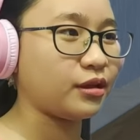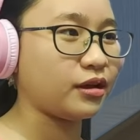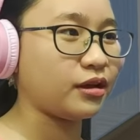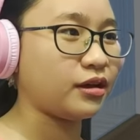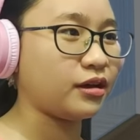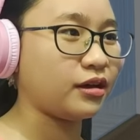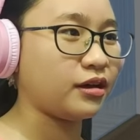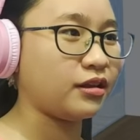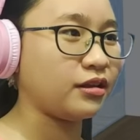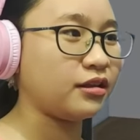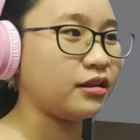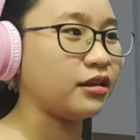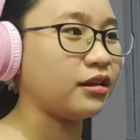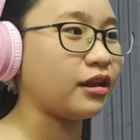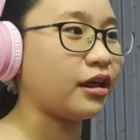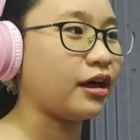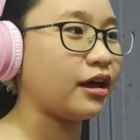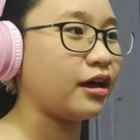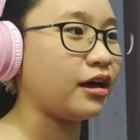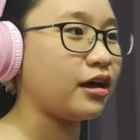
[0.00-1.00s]
I've been
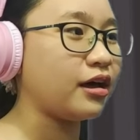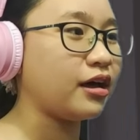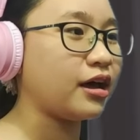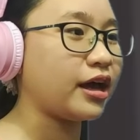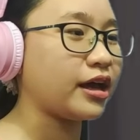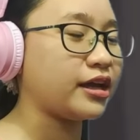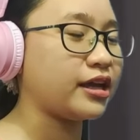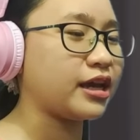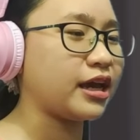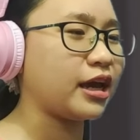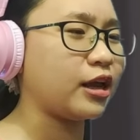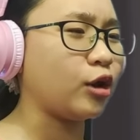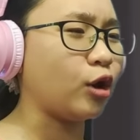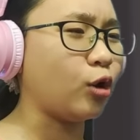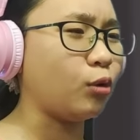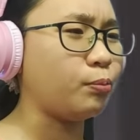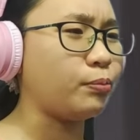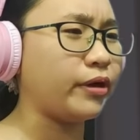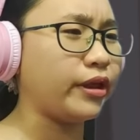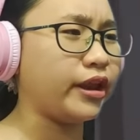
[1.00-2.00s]
inside all day. I
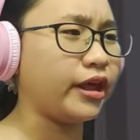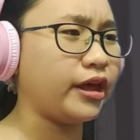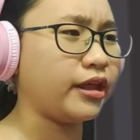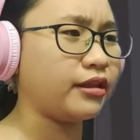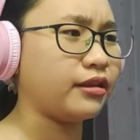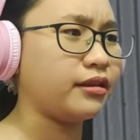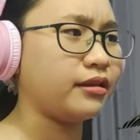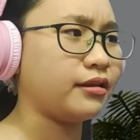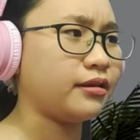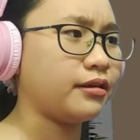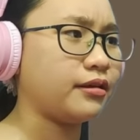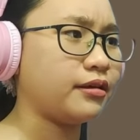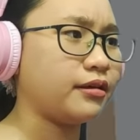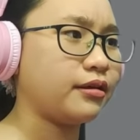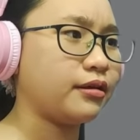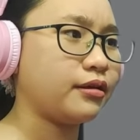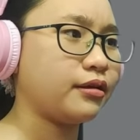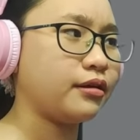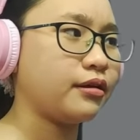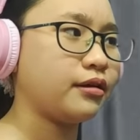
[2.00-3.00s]
can't open it. I should it. be out
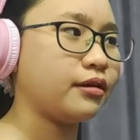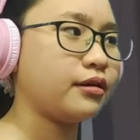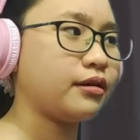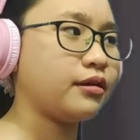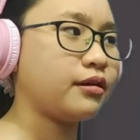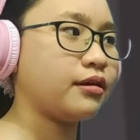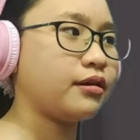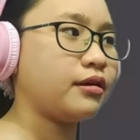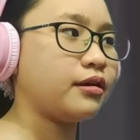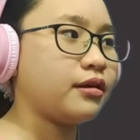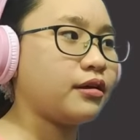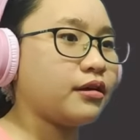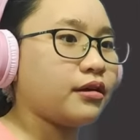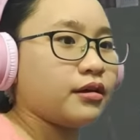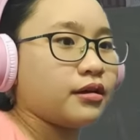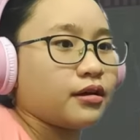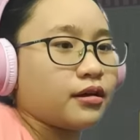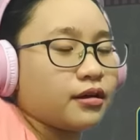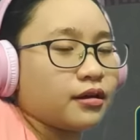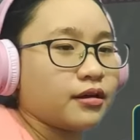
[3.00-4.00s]
and about. Where's my
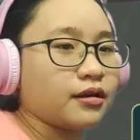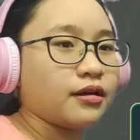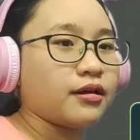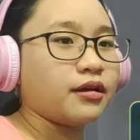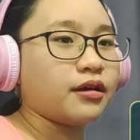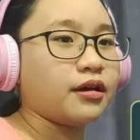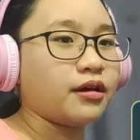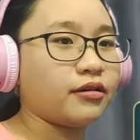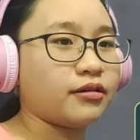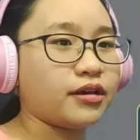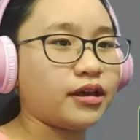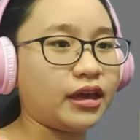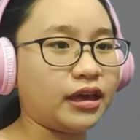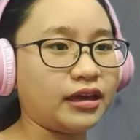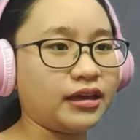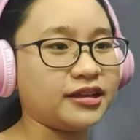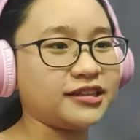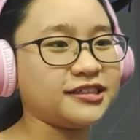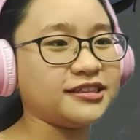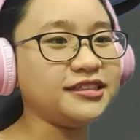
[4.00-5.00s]
bike?
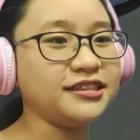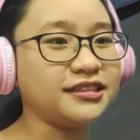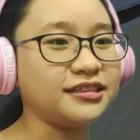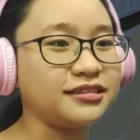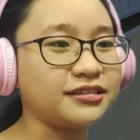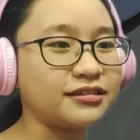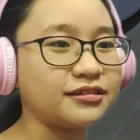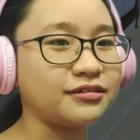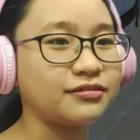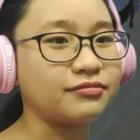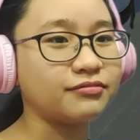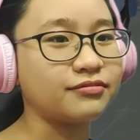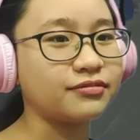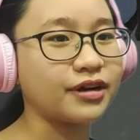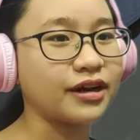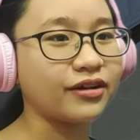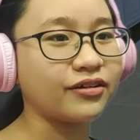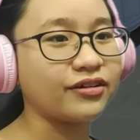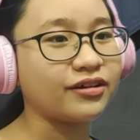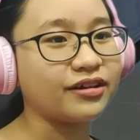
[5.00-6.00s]
Okay. Uh,
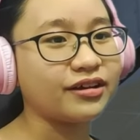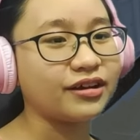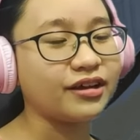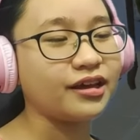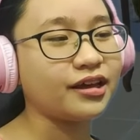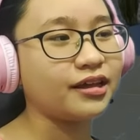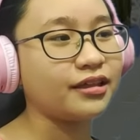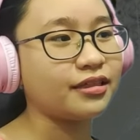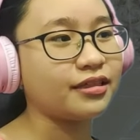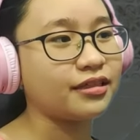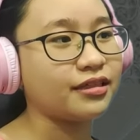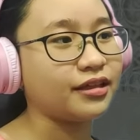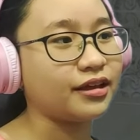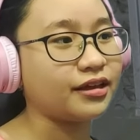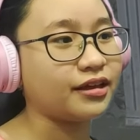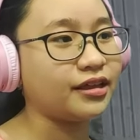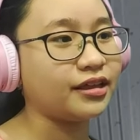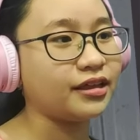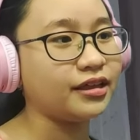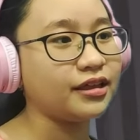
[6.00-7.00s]
where is
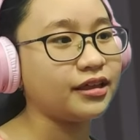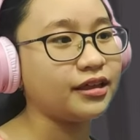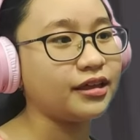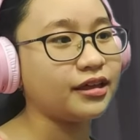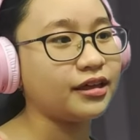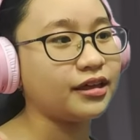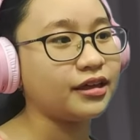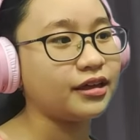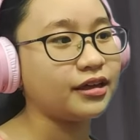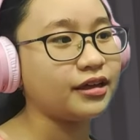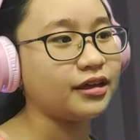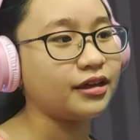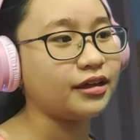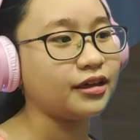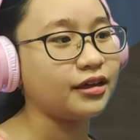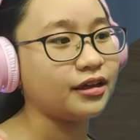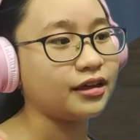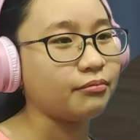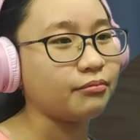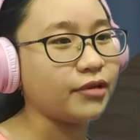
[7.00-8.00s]
the
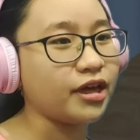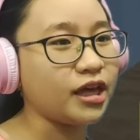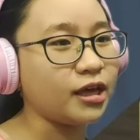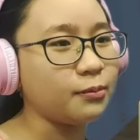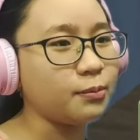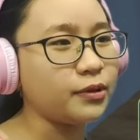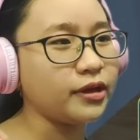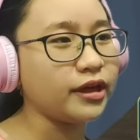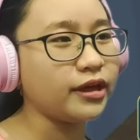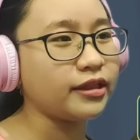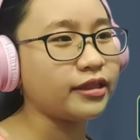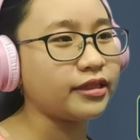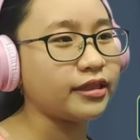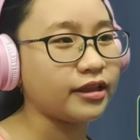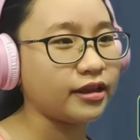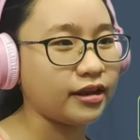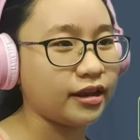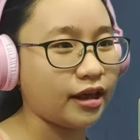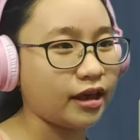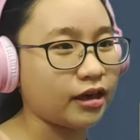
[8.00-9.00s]
key? Maybe it's
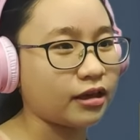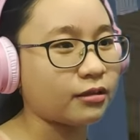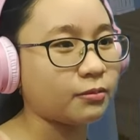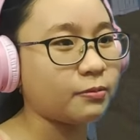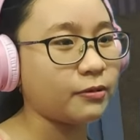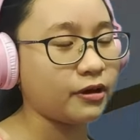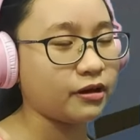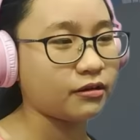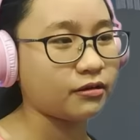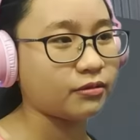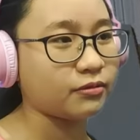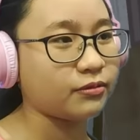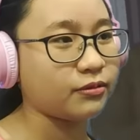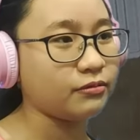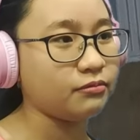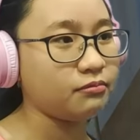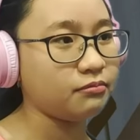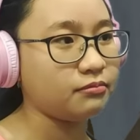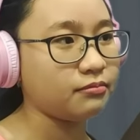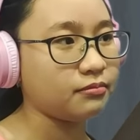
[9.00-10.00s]
in the Xbox
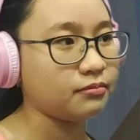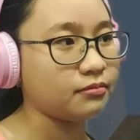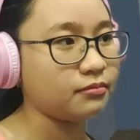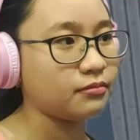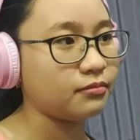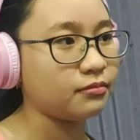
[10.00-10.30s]
room.